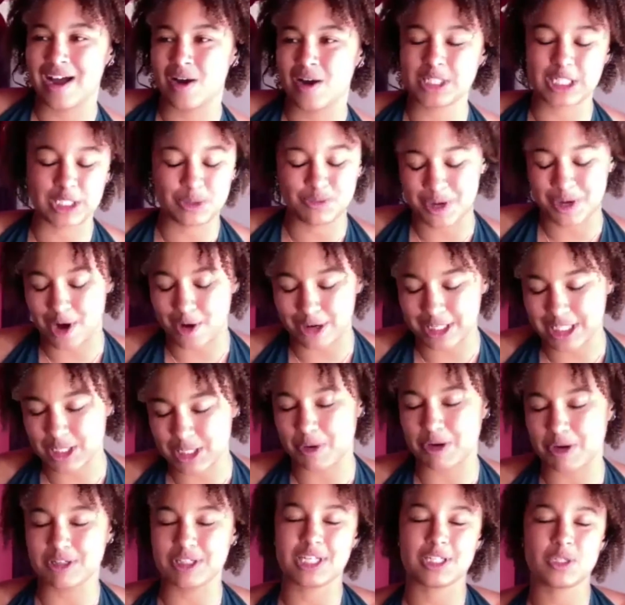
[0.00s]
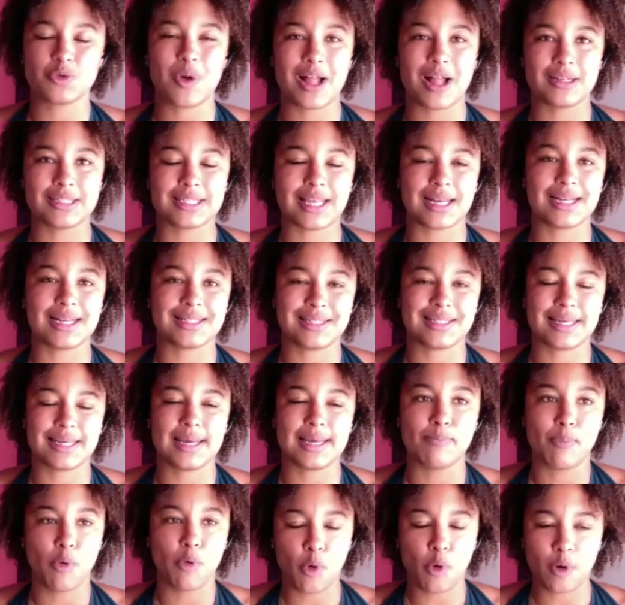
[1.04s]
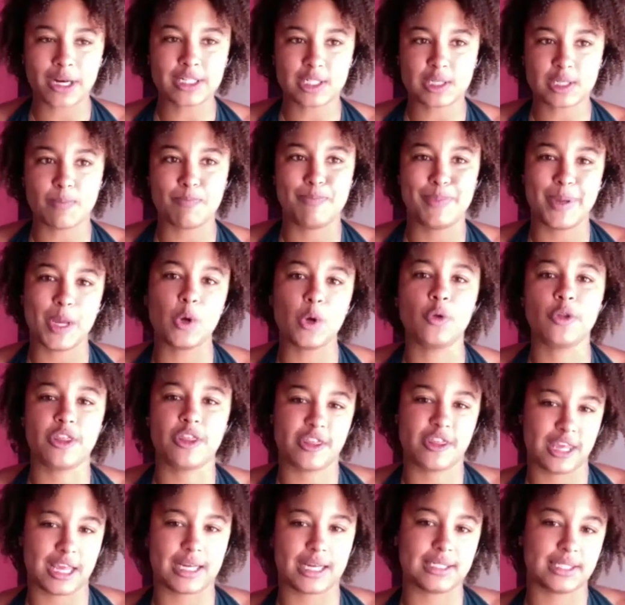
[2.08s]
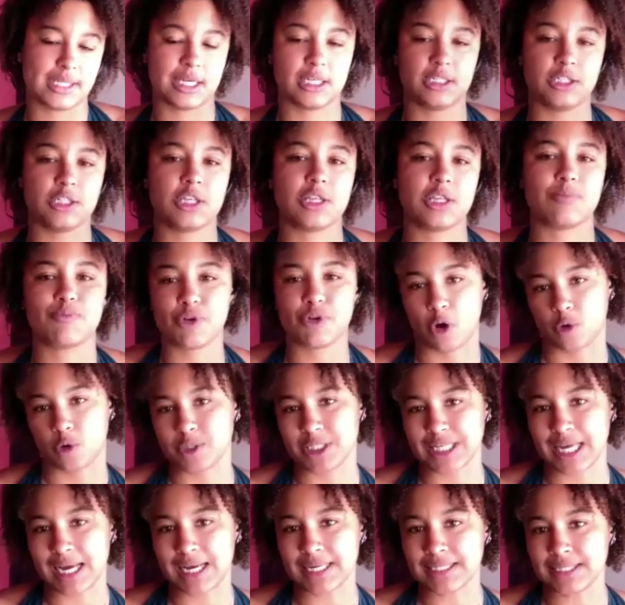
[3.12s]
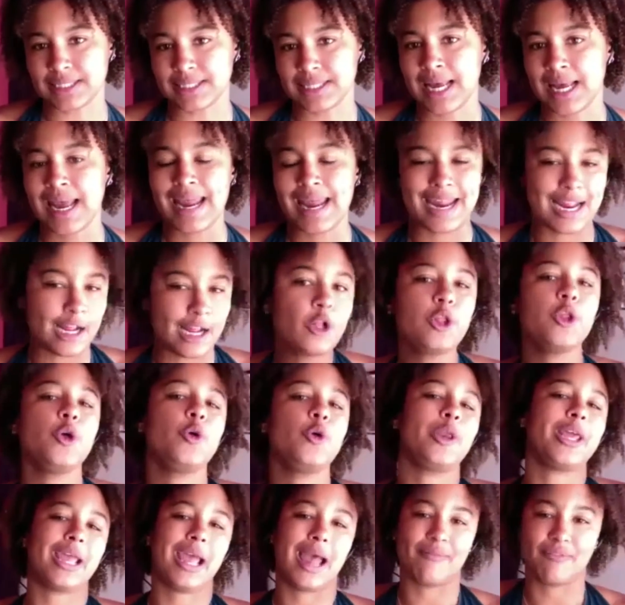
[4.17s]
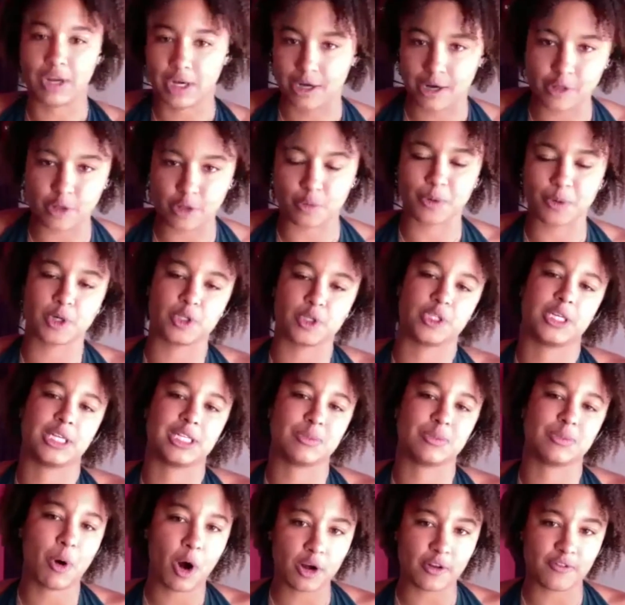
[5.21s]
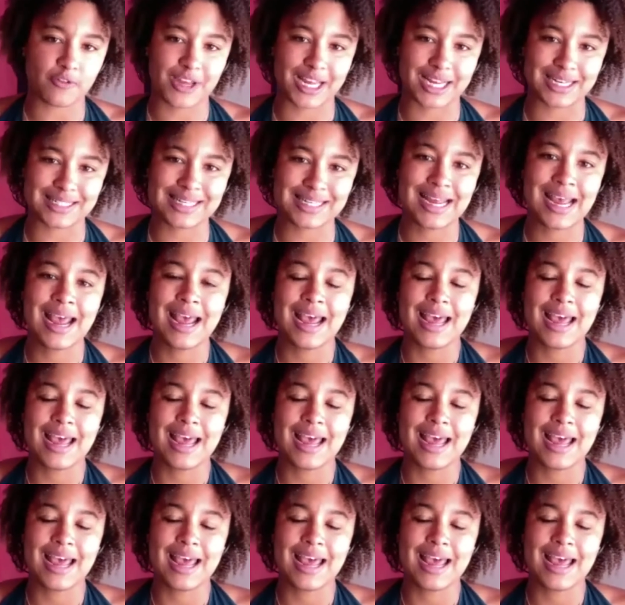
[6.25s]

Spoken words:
which has been our experience as well, is that it's important to build things into the process, including having another person as part of it,